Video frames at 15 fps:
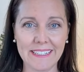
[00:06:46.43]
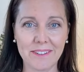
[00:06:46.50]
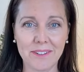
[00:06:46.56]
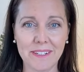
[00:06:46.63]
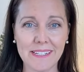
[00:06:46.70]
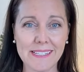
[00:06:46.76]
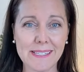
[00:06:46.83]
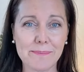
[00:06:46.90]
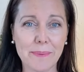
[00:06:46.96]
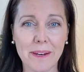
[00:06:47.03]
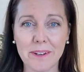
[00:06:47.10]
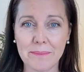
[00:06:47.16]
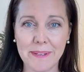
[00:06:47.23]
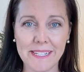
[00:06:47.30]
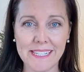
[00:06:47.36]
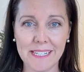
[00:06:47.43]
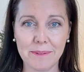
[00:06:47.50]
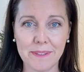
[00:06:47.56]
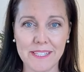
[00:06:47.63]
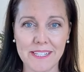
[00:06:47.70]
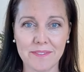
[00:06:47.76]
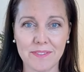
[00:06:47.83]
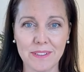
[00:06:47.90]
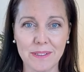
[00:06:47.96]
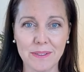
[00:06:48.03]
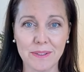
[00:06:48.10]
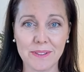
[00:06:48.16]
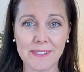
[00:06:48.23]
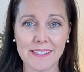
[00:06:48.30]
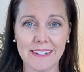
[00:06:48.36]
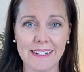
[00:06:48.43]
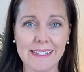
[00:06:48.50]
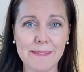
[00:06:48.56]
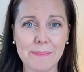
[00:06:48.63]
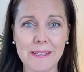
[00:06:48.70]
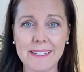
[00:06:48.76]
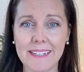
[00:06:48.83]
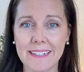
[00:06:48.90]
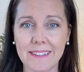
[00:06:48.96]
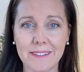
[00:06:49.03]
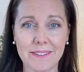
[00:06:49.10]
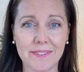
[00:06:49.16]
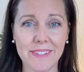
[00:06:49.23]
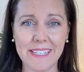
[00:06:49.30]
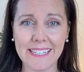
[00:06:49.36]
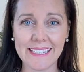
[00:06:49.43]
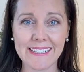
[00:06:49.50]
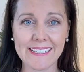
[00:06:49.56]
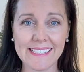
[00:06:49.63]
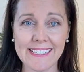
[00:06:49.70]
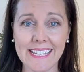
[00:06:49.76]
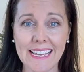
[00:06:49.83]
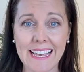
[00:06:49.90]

on experimenting with different looks, and I spent a lot of years